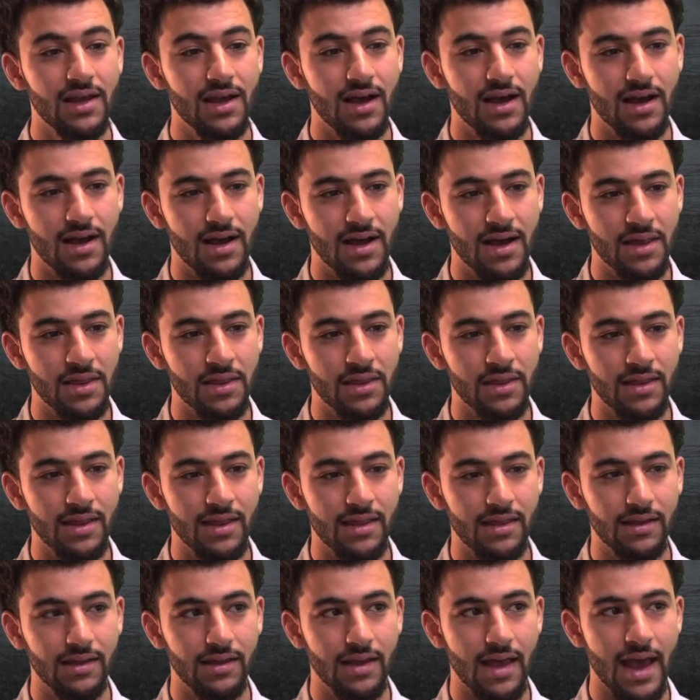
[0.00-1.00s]

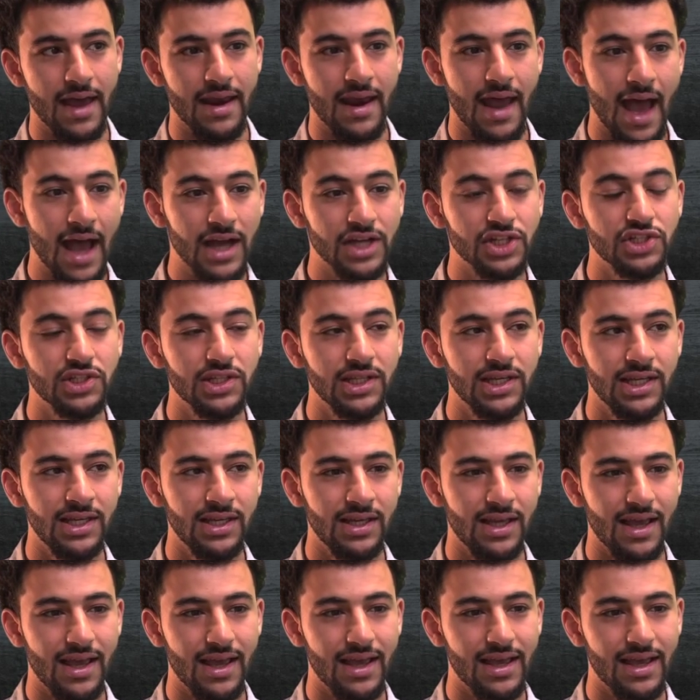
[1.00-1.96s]
And actually,